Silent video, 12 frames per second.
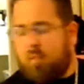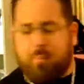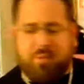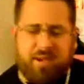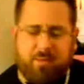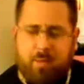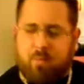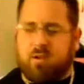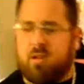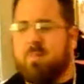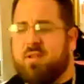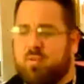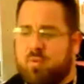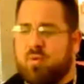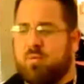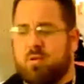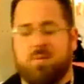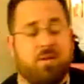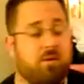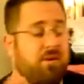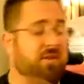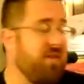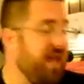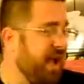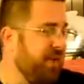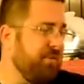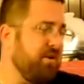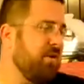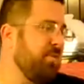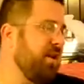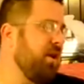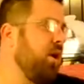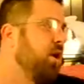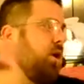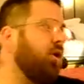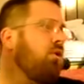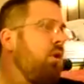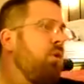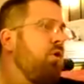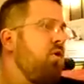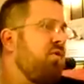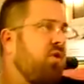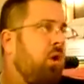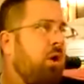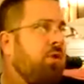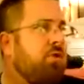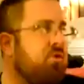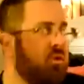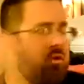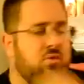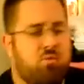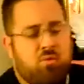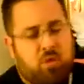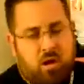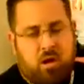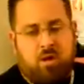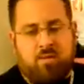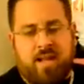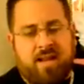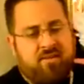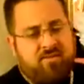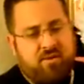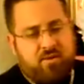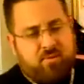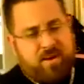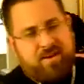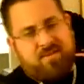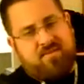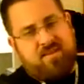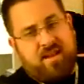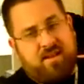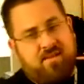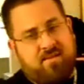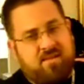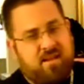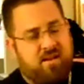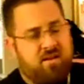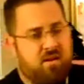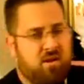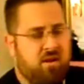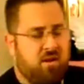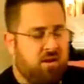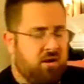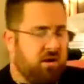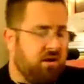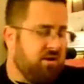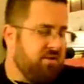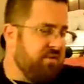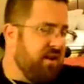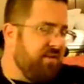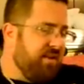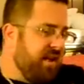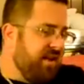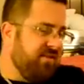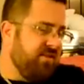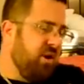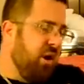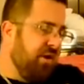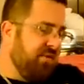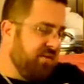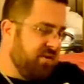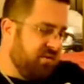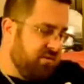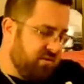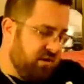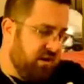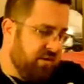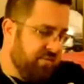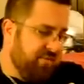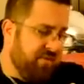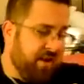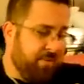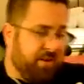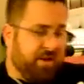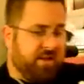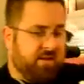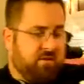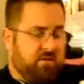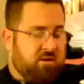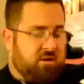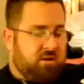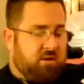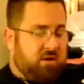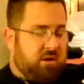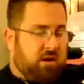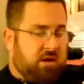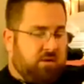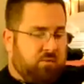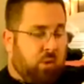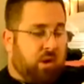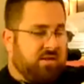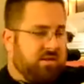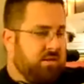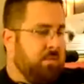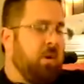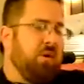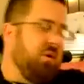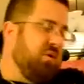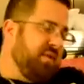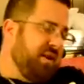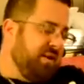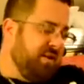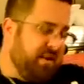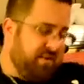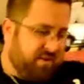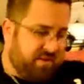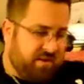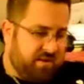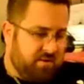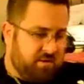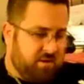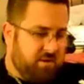But anyway, we're going to be learning that. We're going to be going over all the new, latest and greatest things that Raven has to offer. If anybody wants to come on over here and everything.